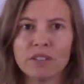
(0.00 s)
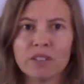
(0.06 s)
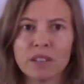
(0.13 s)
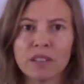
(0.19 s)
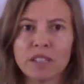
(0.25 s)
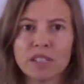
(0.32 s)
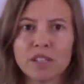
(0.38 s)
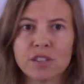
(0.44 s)
to
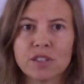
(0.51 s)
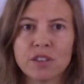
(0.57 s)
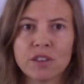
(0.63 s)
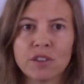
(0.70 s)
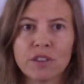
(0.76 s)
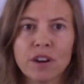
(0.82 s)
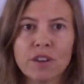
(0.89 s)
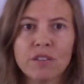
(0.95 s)
listen to
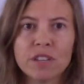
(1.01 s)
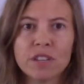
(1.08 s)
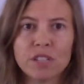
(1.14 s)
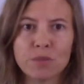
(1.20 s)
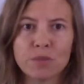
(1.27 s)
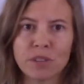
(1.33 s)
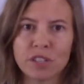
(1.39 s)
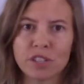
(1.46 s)
your own
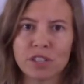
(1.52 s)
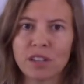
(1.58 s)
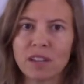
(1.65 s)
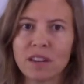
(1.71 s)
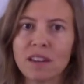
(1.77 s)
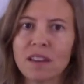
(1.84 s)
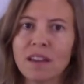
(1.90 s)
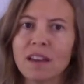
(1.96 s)
intuition